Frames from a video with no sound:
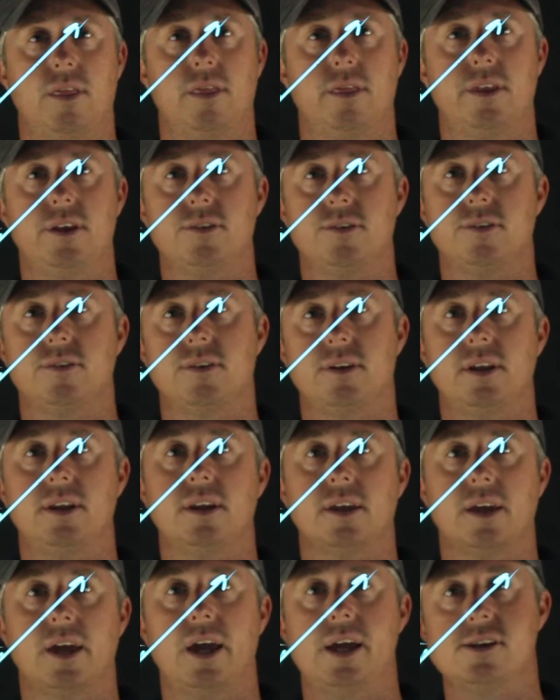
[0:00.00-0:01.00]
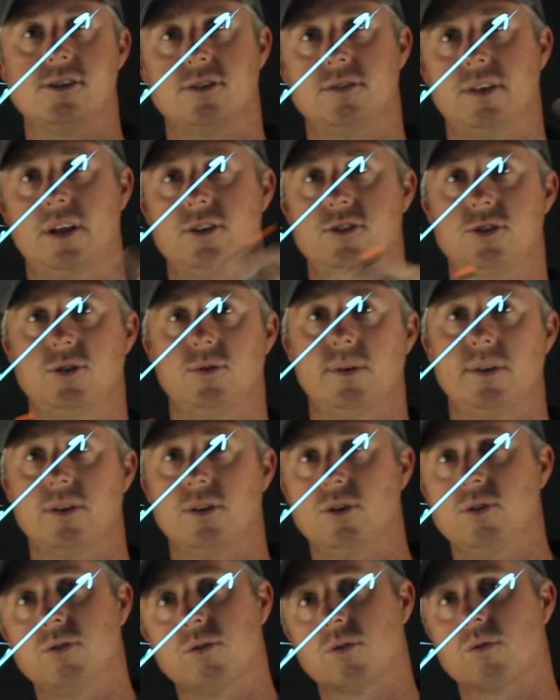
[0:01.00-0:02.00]
This is an indication that you either
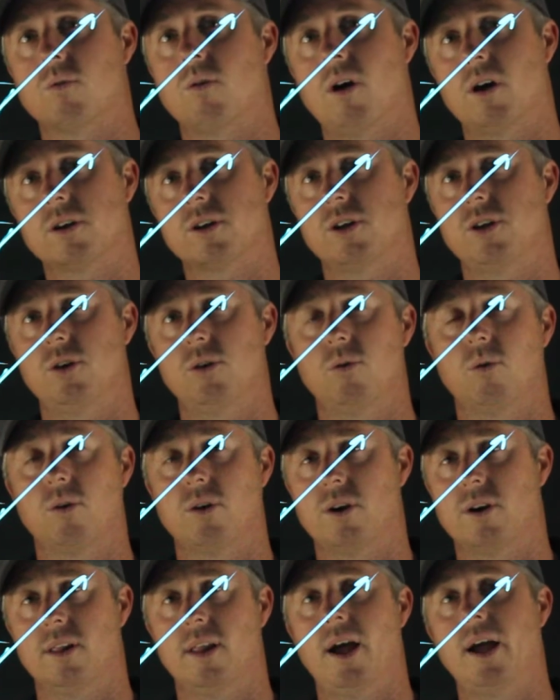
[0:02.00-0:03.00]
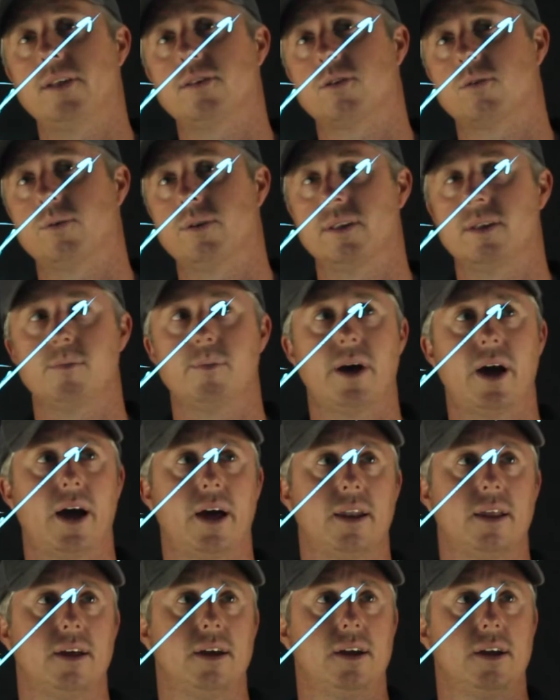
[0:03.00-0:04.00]
use the wrong Q or your lines are really bad.
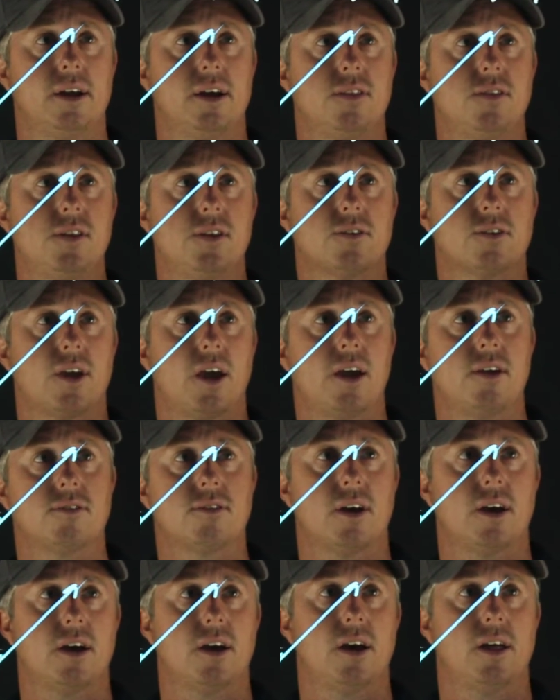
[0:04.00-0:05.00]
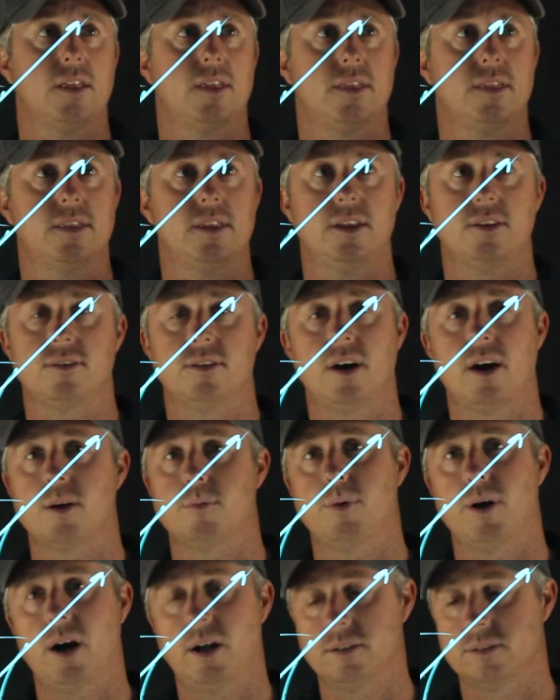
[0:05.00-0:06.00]
In this case, it's not a
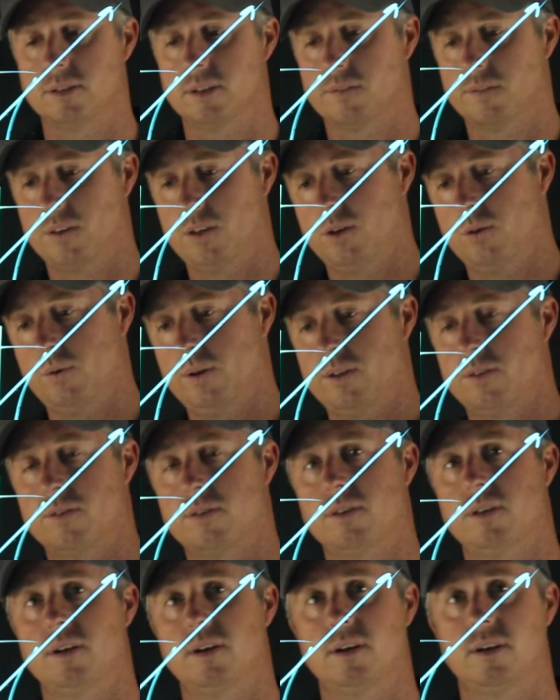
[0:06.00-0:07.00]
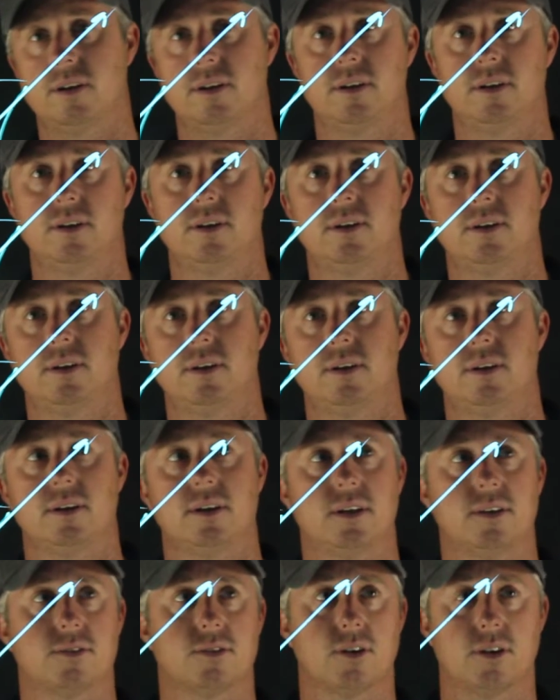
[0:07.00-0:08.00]
positive Q, it's
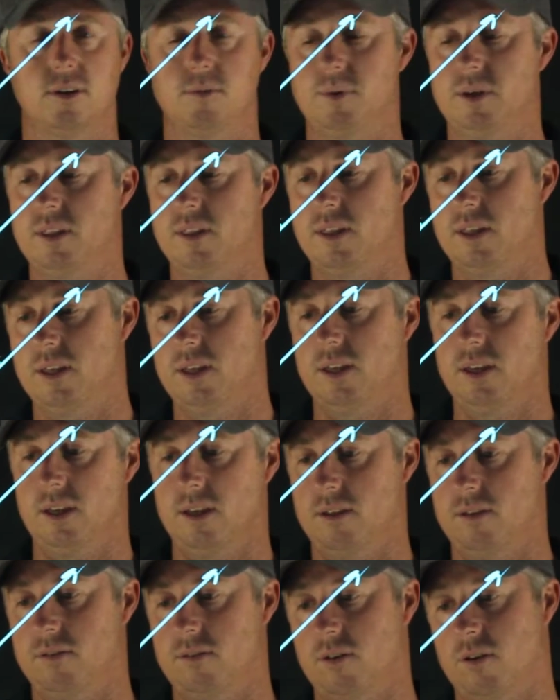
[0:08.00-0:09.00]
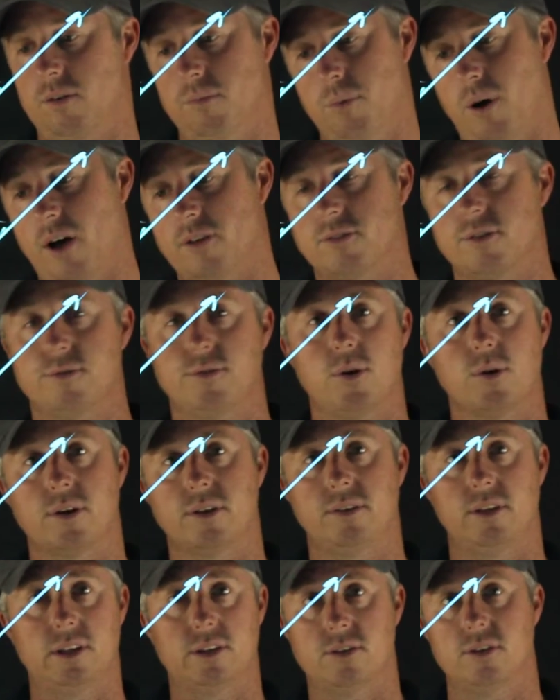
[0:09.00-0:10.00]
going to be or positive
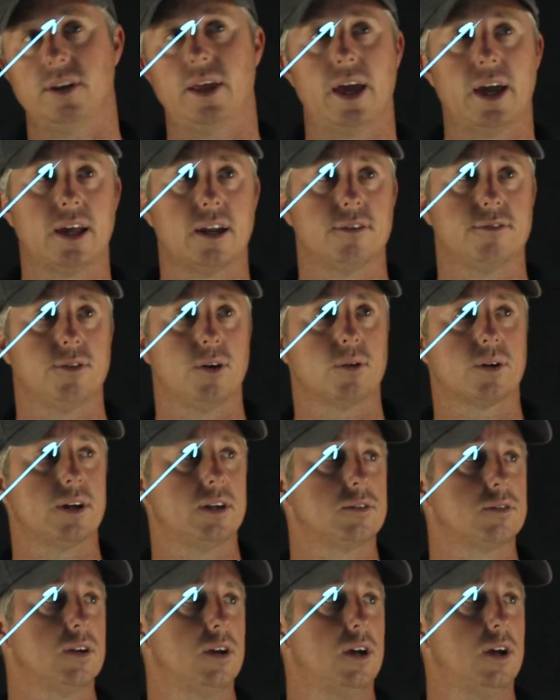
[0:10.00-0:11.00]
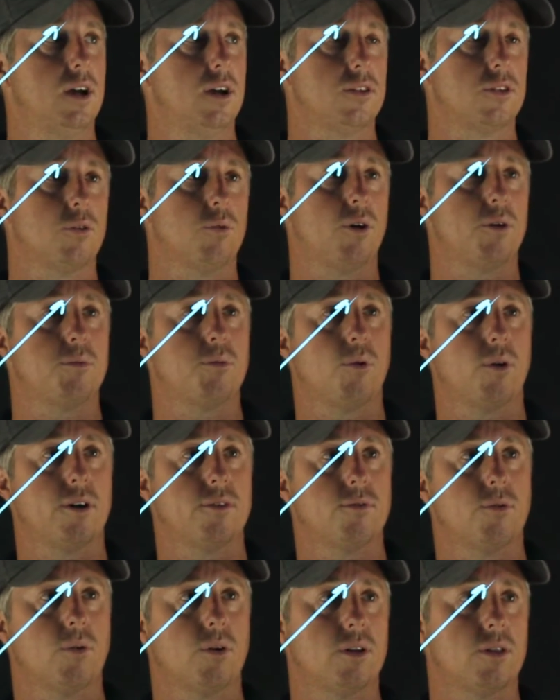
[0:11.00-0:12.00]
focus, it's the negative focus. So
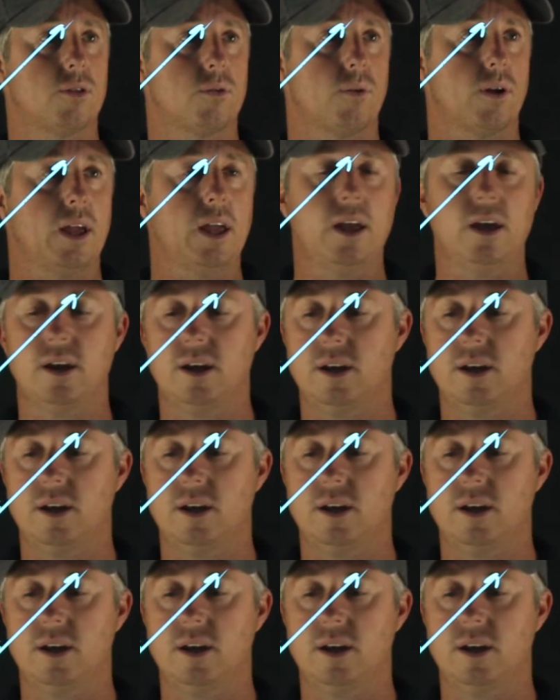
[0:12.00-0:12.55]
1.43.